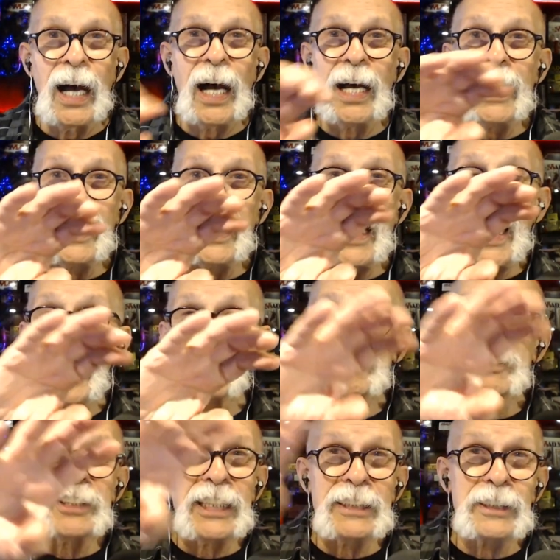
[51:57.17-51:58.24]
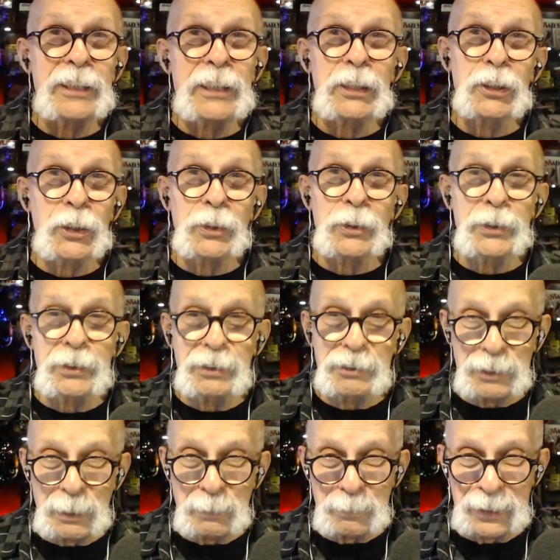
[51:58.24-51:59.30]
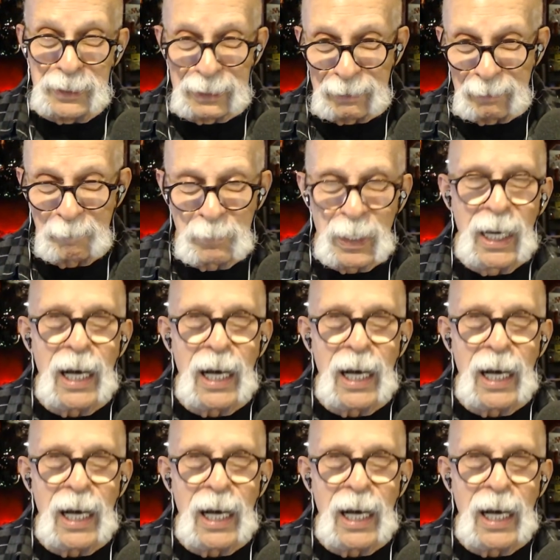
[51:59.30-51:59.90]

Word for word: I accidentally learned something.